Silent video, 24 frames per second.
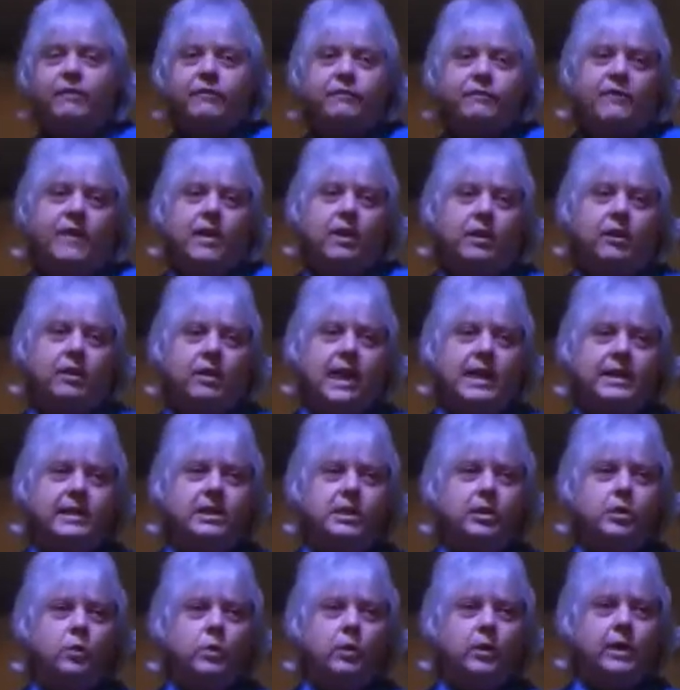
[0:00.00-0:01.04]
felt
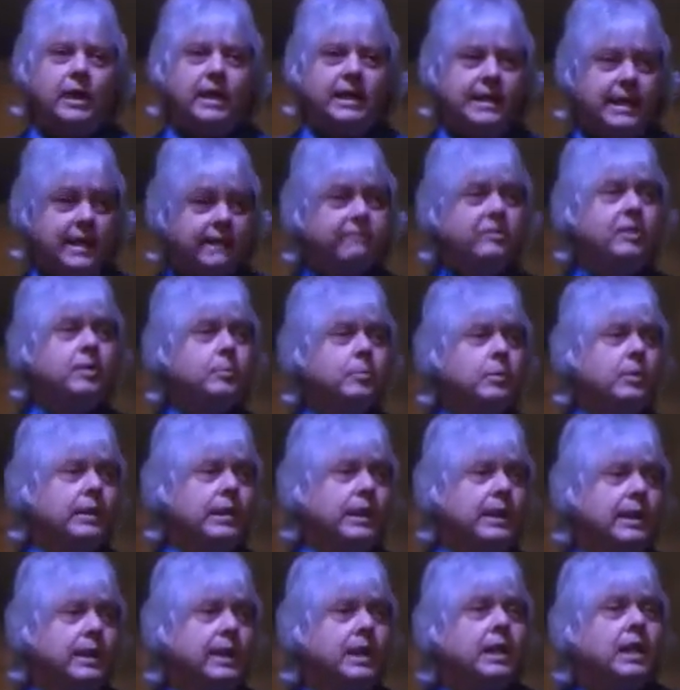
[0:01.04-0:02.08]
like you were
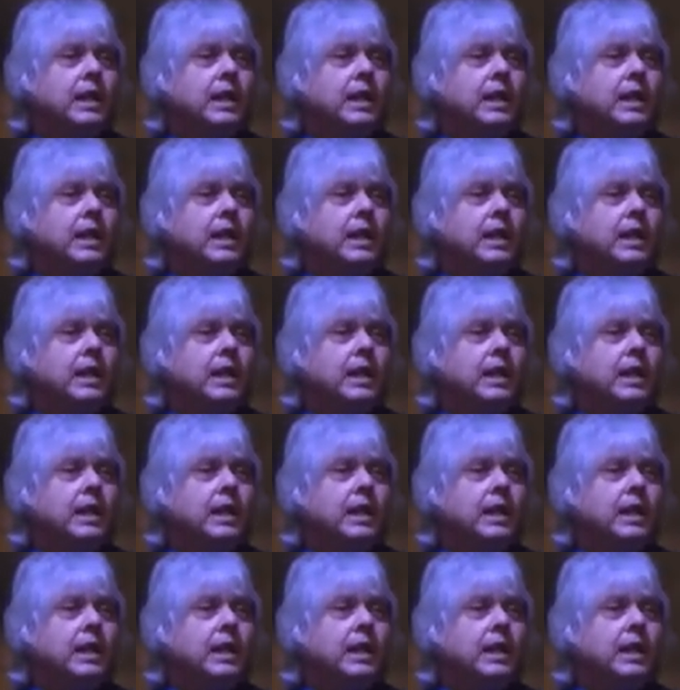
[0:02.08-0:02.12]
inevitably